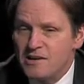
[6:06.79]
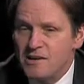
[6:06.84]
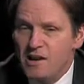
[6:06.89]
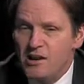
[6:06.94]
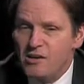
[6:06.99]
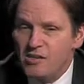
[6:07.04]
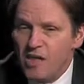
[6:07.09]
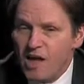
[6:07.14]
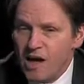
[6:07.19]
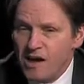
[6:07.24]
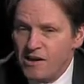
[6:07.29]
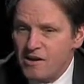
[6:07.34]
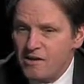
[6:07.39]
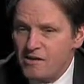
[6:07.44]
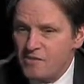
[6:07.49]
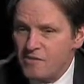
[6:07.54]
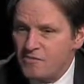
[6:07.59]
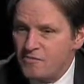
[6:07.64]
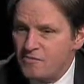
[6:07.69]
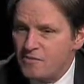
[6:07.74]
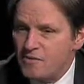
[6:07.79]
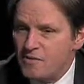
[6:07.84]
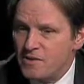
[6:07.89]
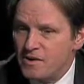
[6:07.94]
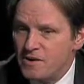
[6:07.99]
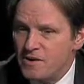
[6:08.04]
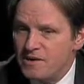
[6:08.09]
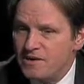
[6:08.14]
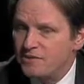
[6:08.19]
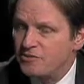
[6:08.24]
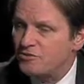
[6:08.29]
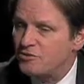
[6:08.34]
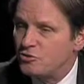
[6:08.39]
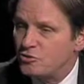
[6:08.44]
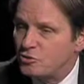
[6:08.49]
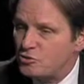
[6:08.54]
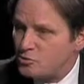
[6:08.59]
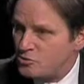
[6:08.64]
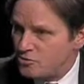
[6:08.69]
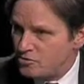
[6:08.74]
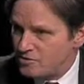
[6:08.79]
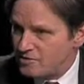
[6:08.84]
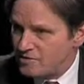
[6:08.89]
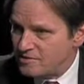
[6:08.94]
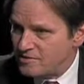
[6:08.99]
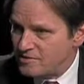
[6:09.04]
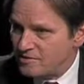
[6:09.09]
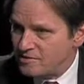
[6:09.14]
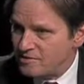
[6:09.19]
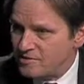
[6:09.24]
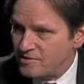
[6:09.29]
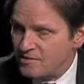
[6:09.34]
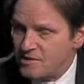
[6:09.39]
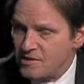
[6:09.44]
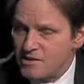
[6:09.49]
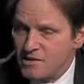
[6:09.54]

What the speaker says: a lot of institutions,